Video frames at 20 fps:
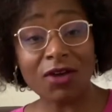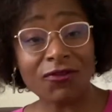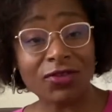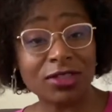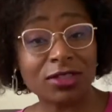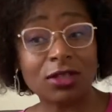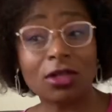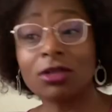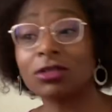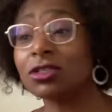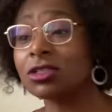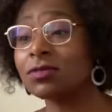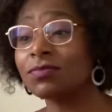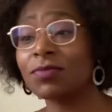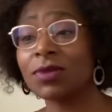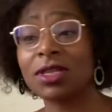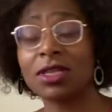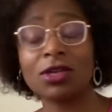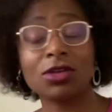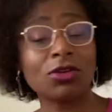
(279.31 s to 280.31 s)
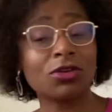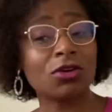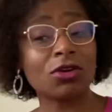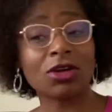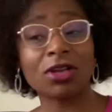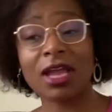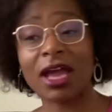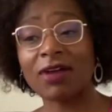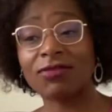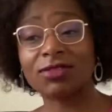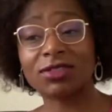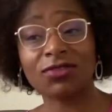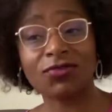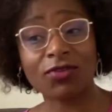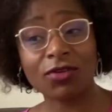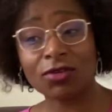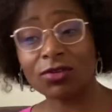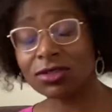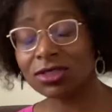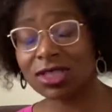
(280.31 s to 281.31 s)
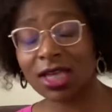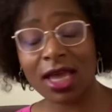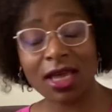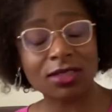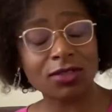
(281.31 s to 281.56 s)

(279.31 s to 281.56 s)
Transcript: Doesn't mean that you're not going to have difficult days.